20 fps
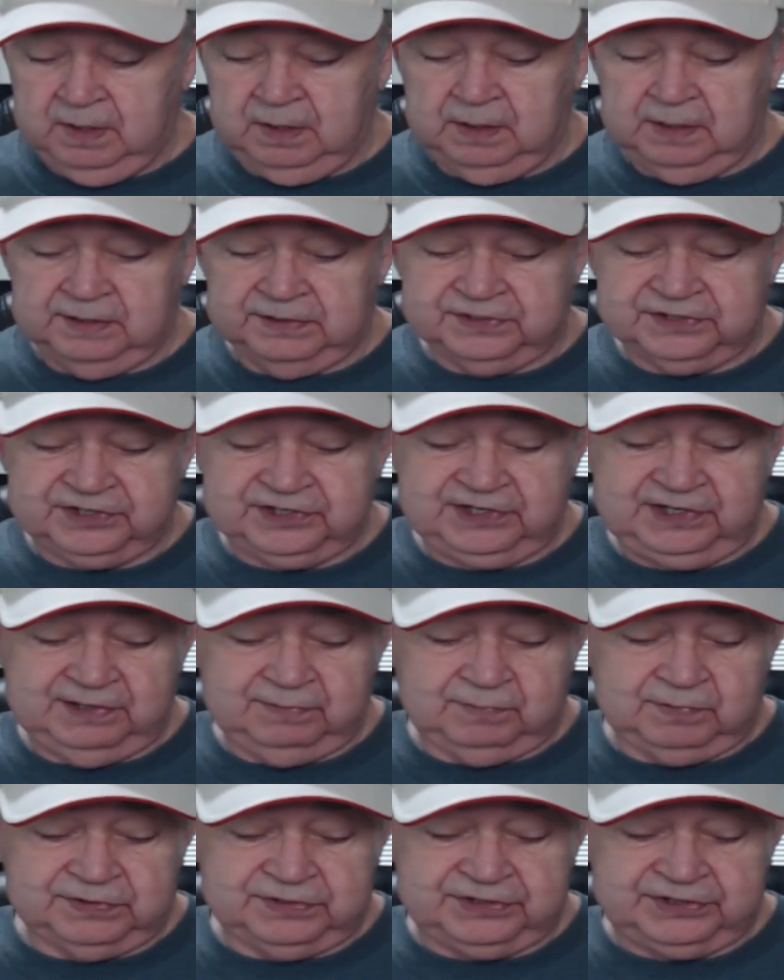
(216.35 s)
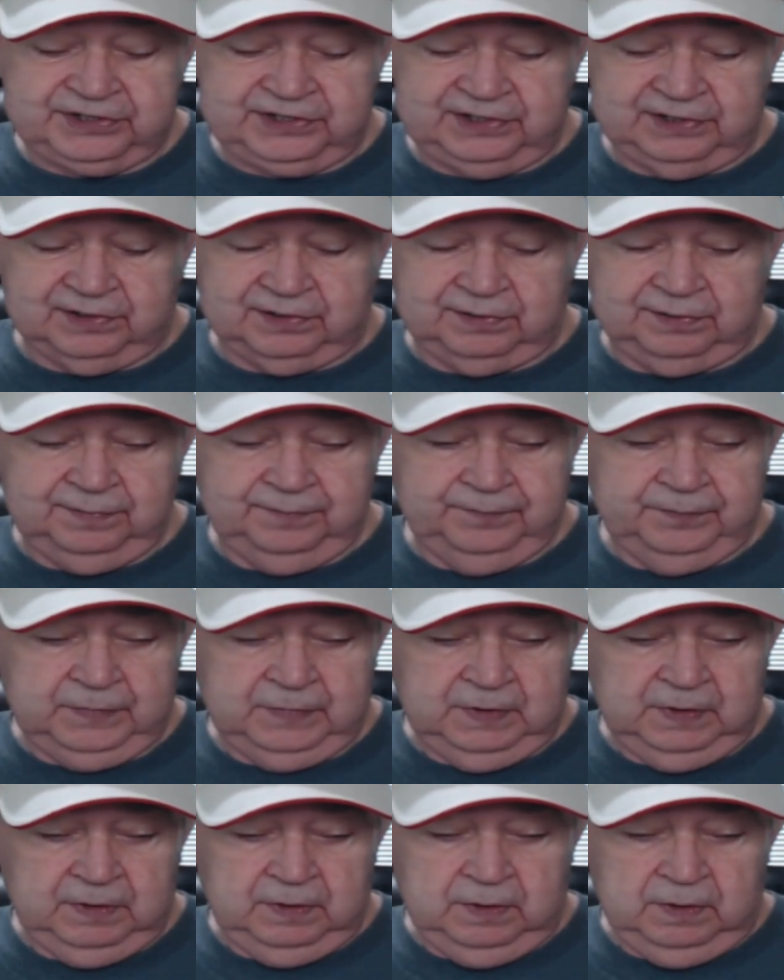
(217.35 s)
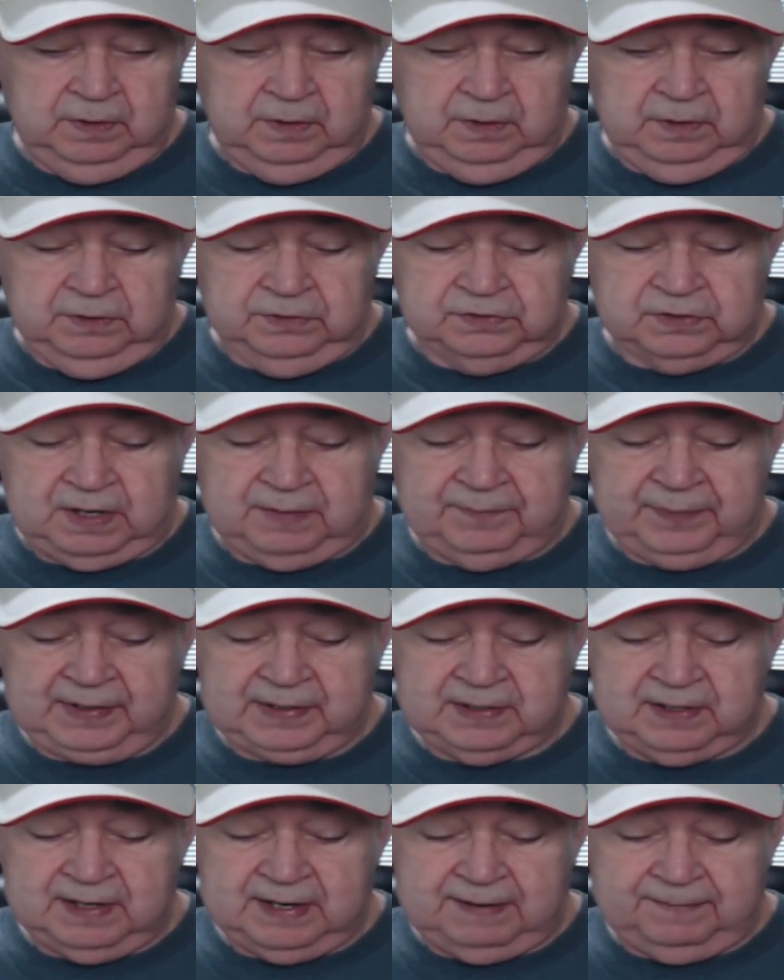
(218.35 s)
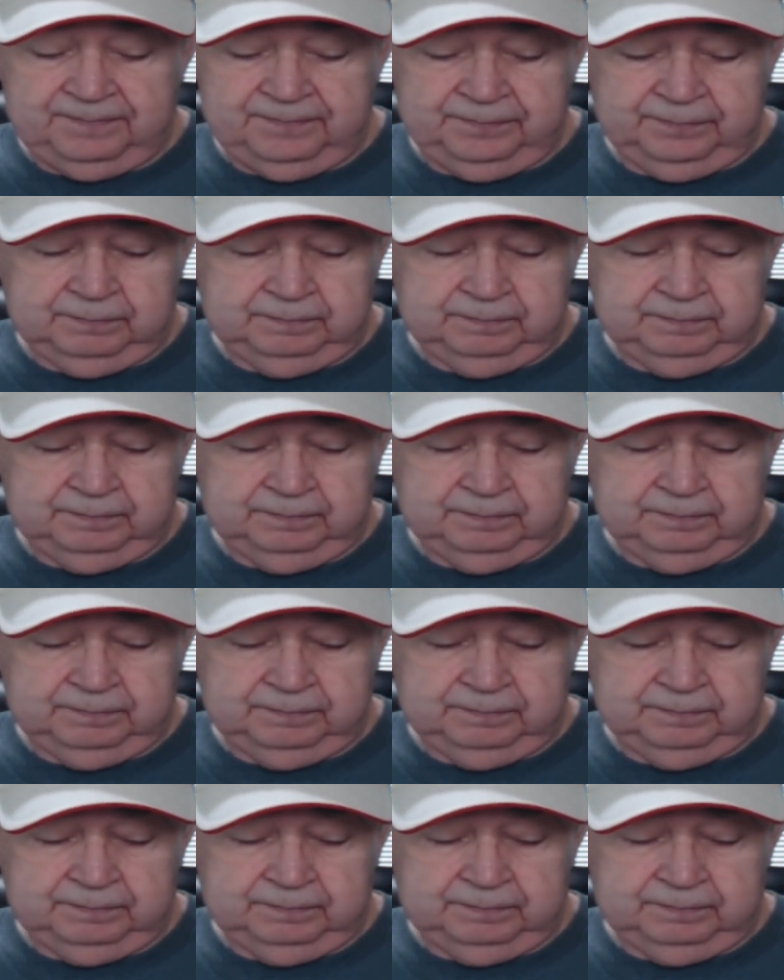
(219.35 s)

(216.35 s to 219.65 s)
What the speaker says: and it was sealed. So I picked it up,